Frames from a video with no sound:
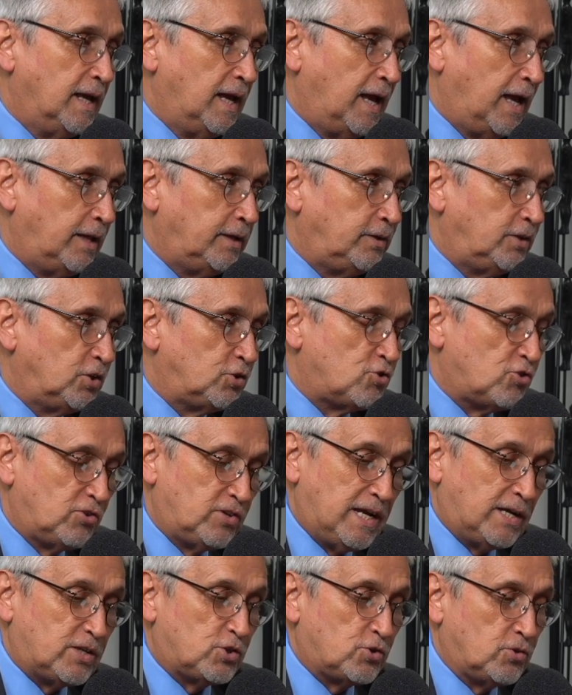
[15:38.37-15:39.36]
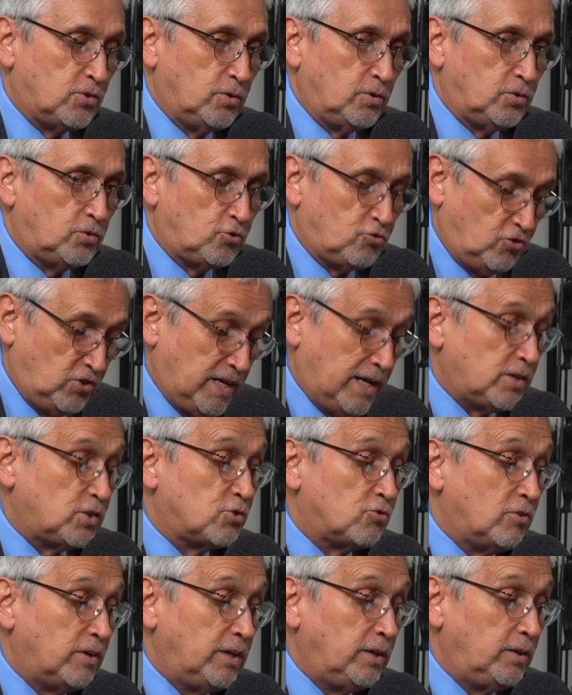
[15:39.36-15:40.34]
the
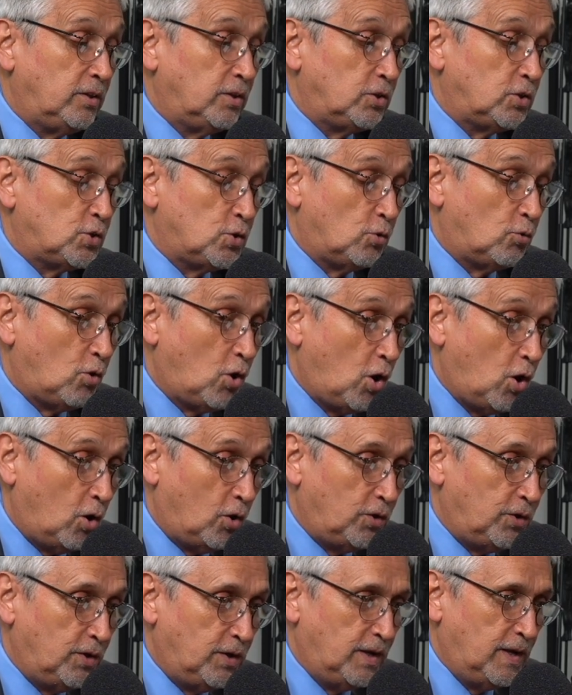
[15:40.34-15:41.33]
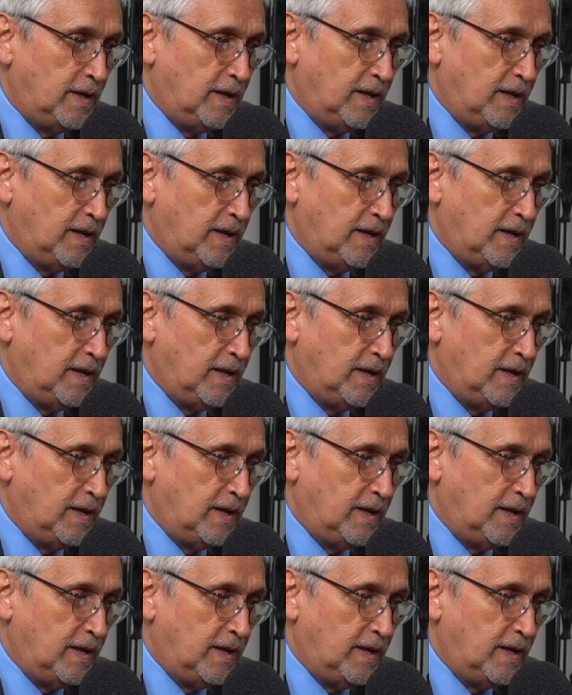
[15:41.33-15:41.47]
trajectory that you're on.